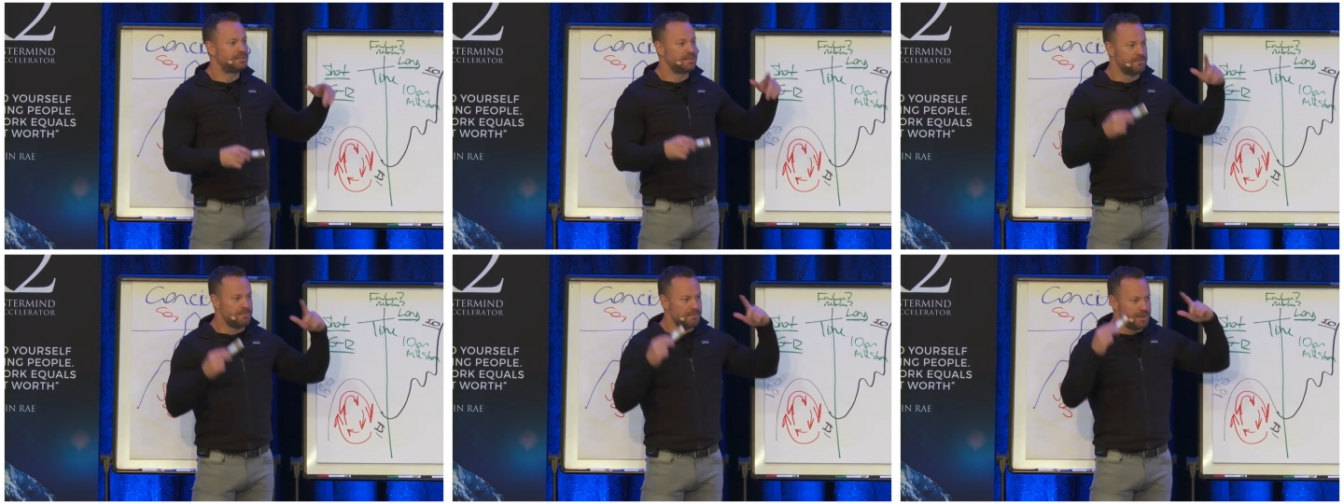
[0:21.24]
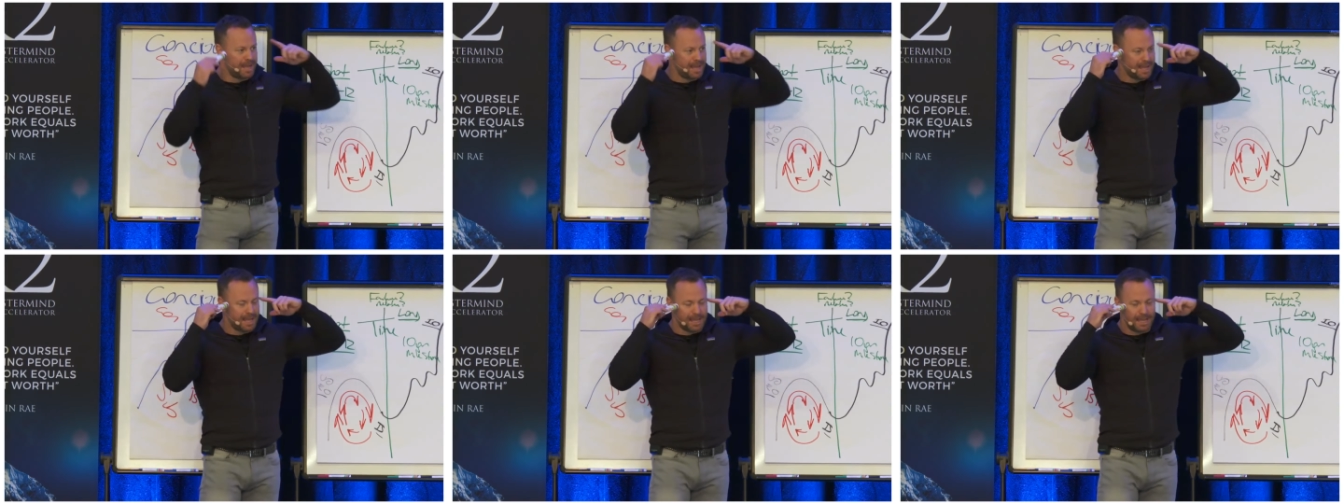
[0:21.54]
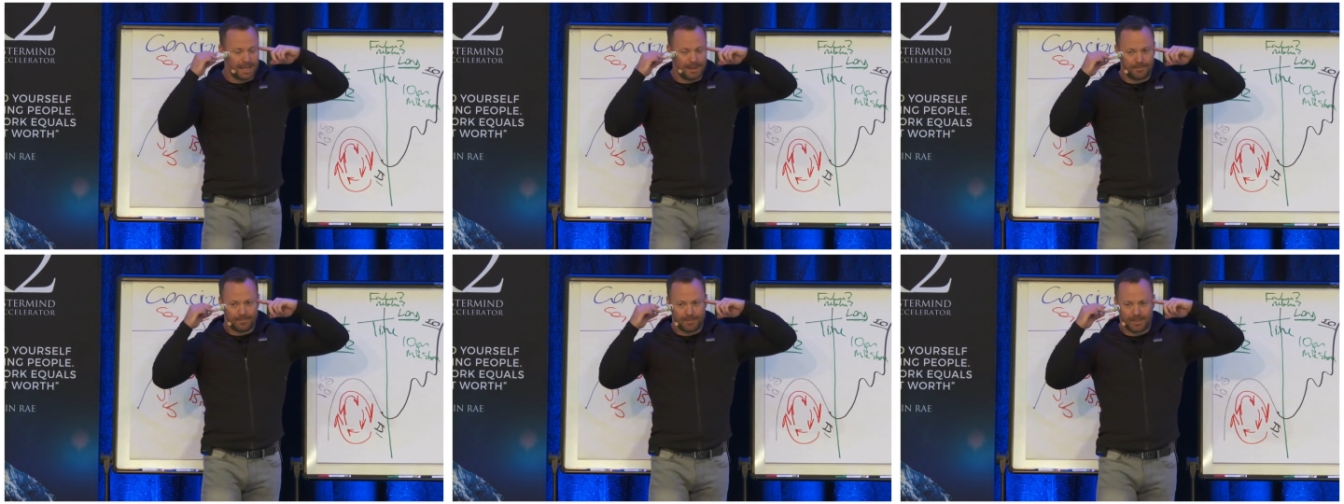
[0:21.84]
To
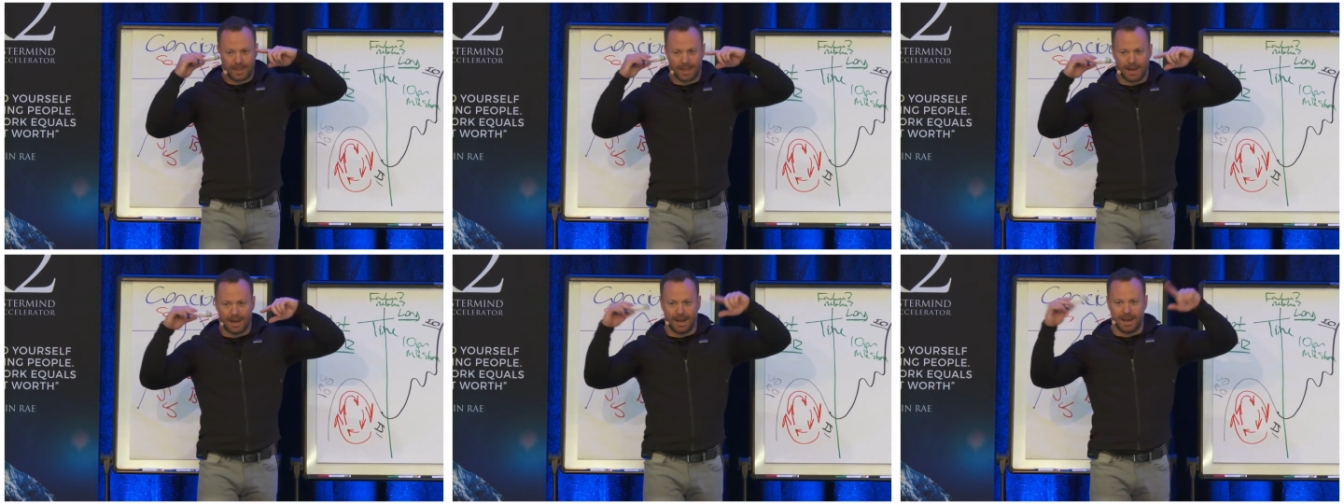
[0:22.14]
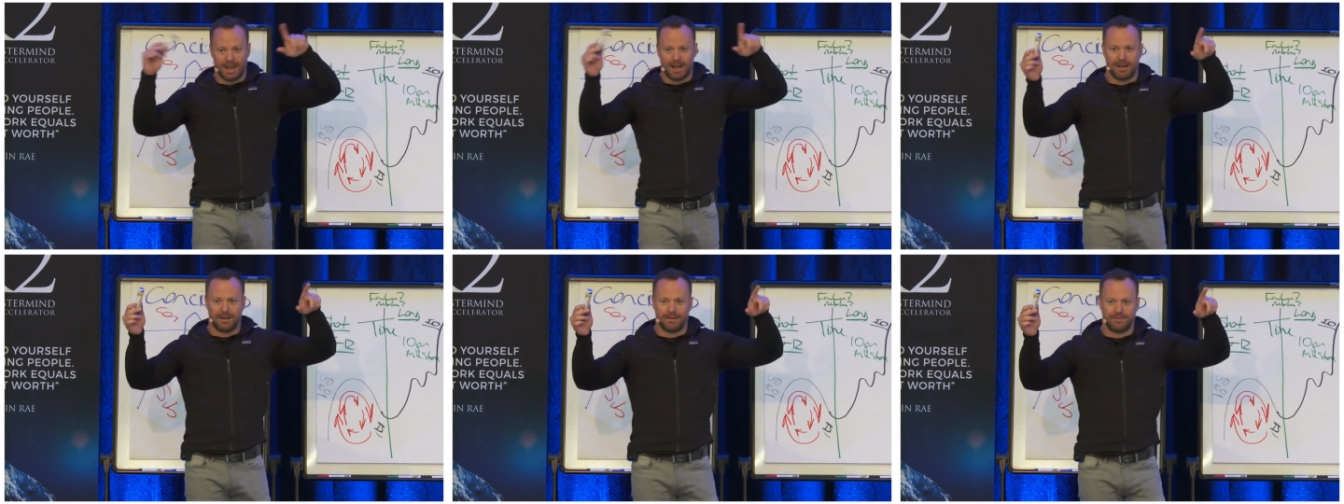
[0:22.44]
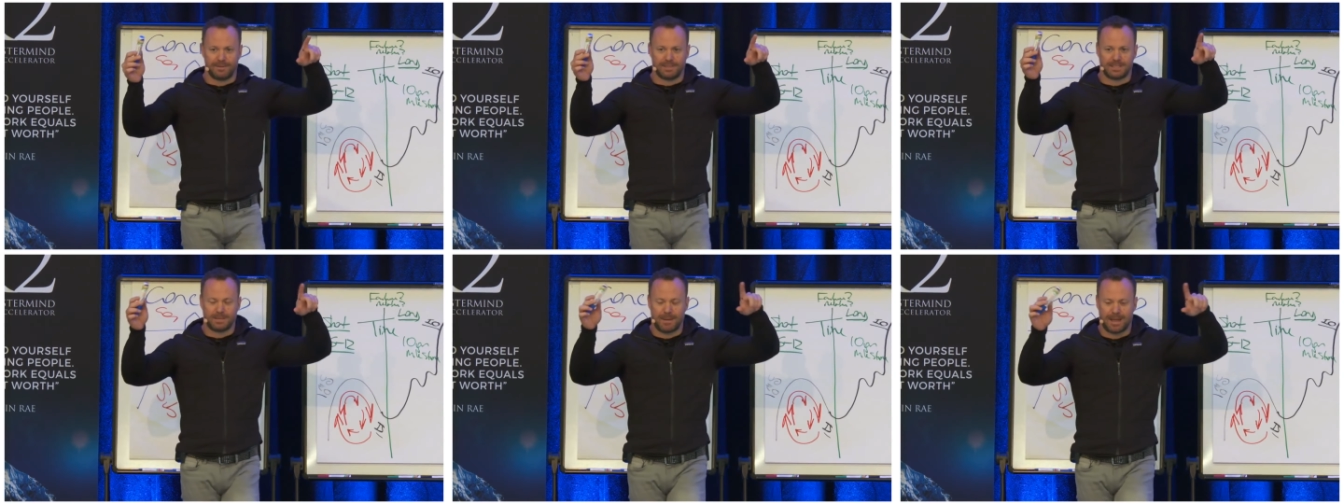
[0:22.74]
me,
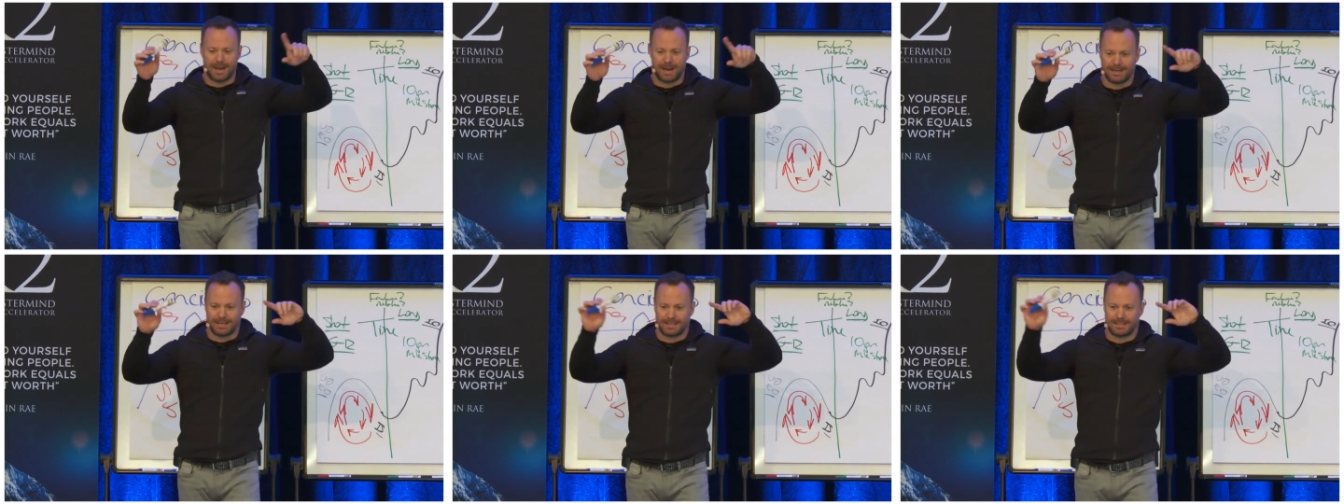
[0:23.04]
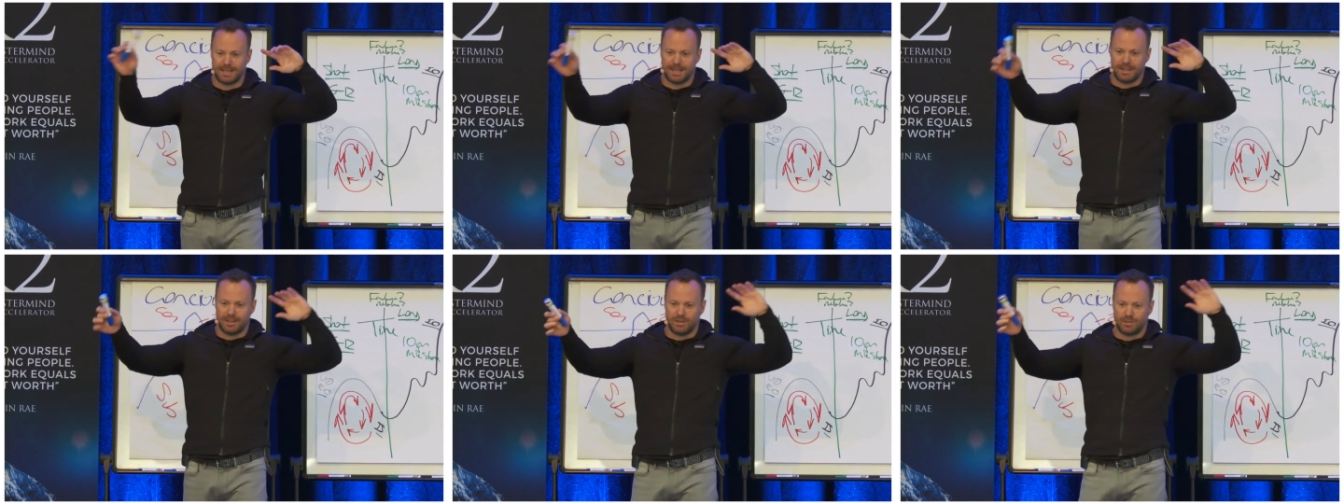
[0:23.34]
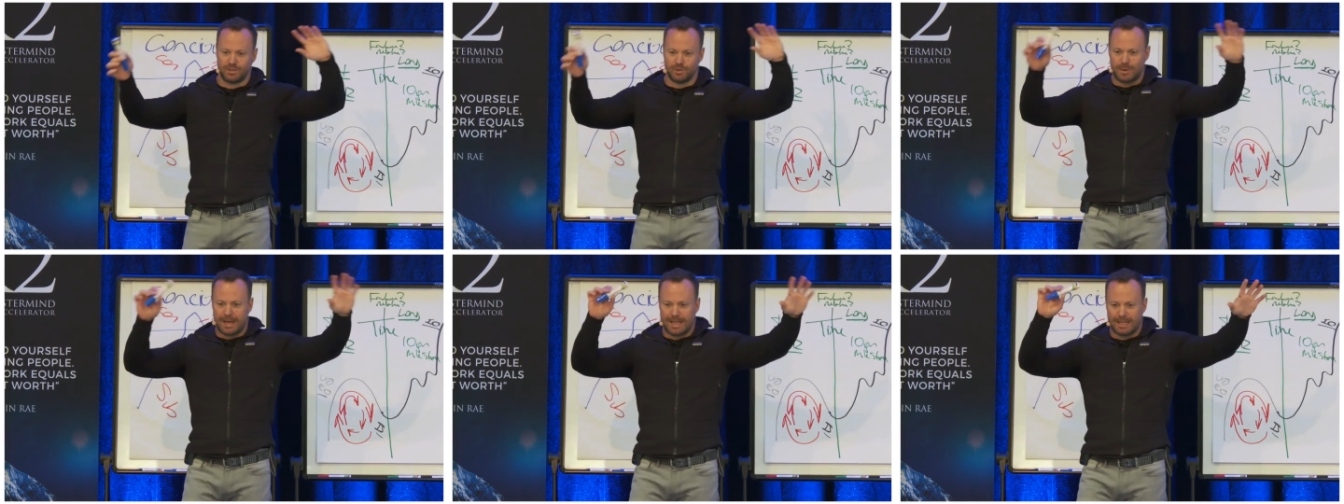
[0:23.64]
love is about understanding
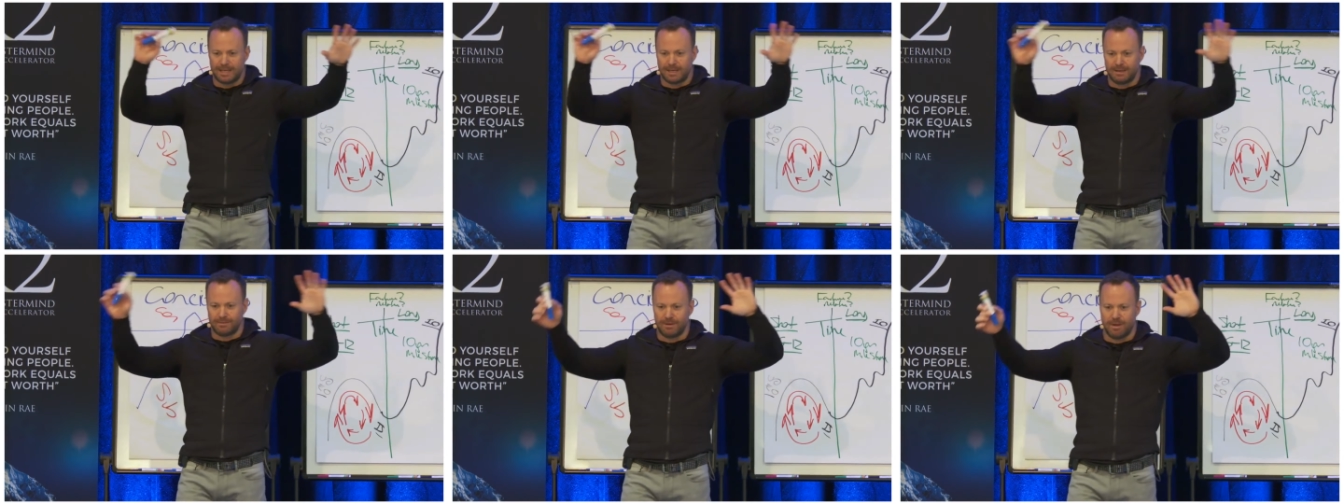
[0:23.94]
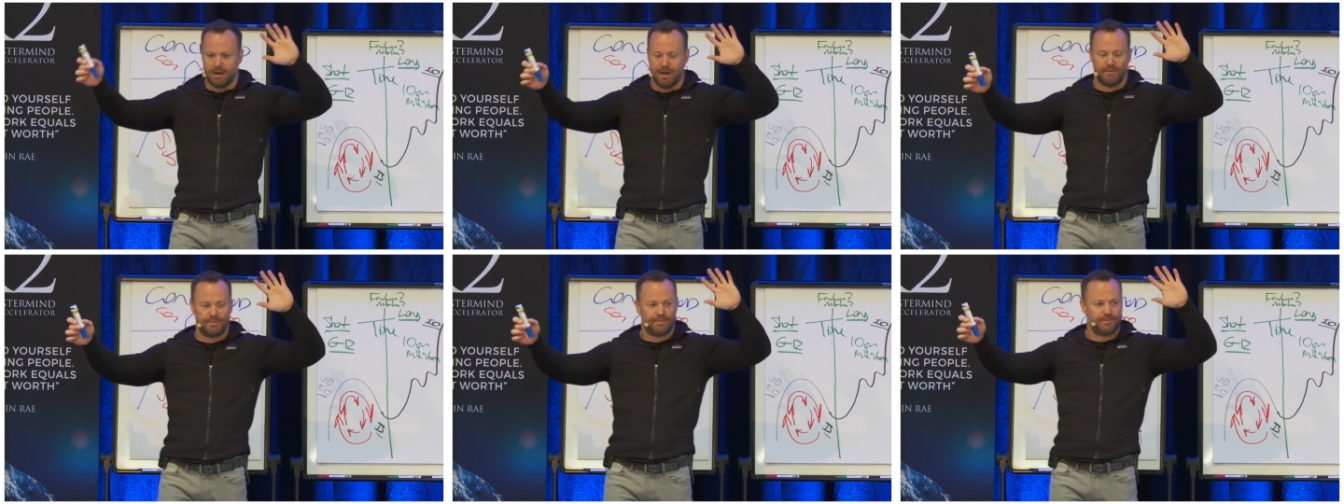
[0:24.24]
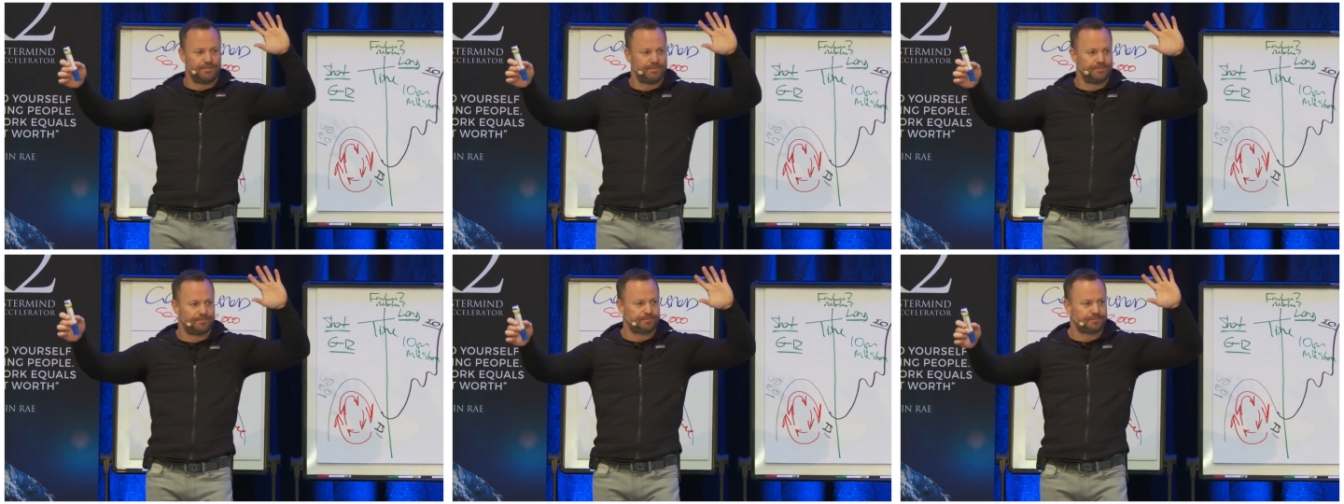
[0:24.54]
the duality of life.